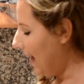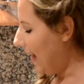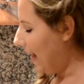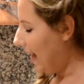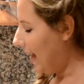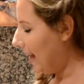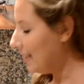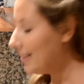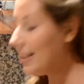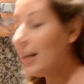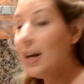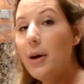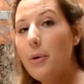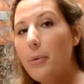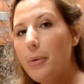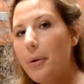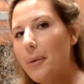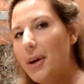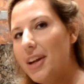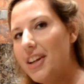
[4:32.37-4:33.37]
and
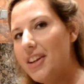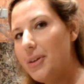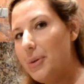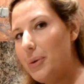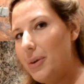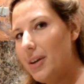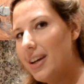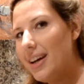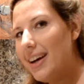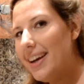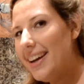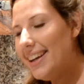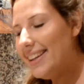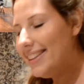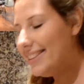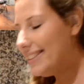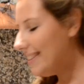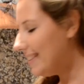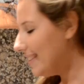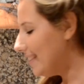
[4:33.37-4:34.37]
we're ready to cut
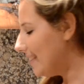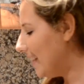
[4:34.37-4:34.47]
it